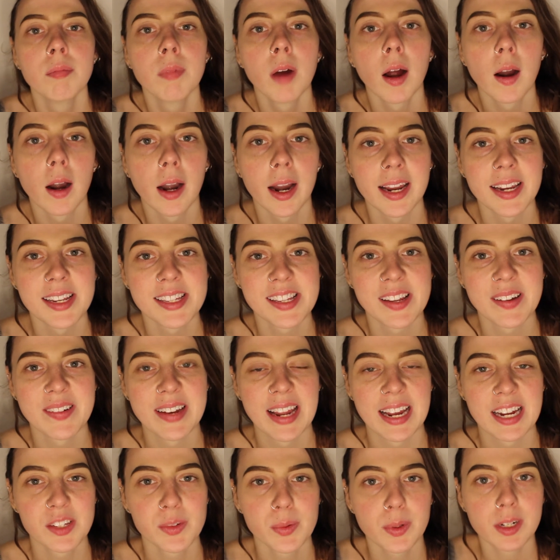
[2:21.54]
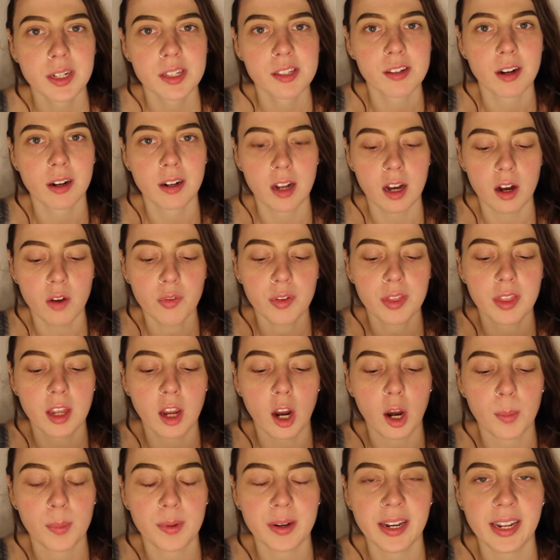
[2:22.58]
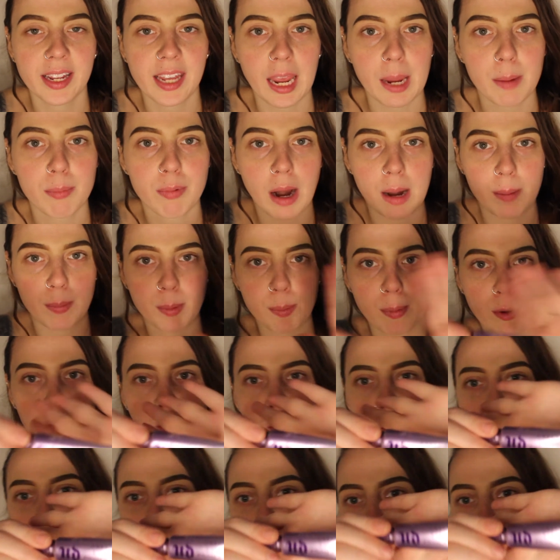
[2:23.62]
Alright, so next we're going to start off with the Urban Decay Primer Potion.